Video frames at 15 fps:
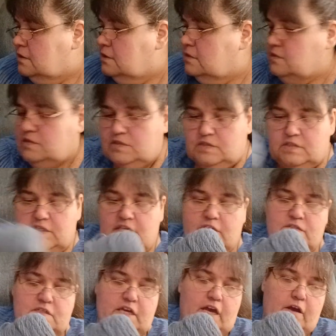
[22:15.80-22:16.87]

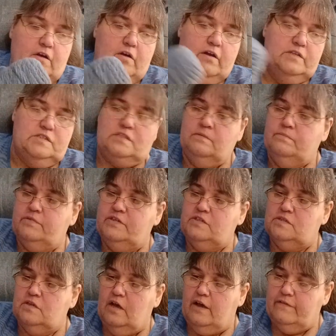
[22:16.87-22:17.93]
6 Care-On Simply
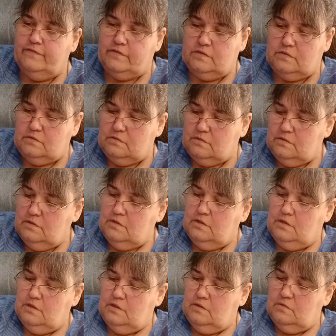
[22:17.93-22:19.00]
Soft.
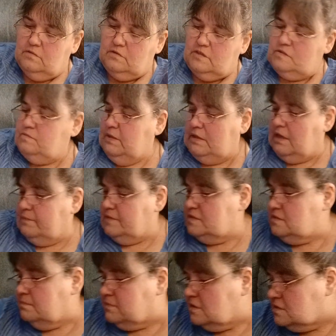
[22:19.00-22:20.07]
Well, this may not be
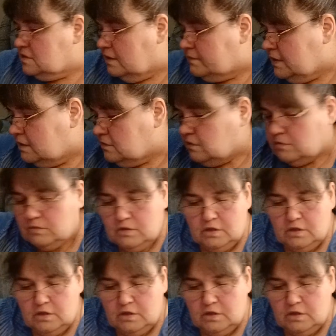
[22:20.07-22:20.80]
Simply Soft. I don't know.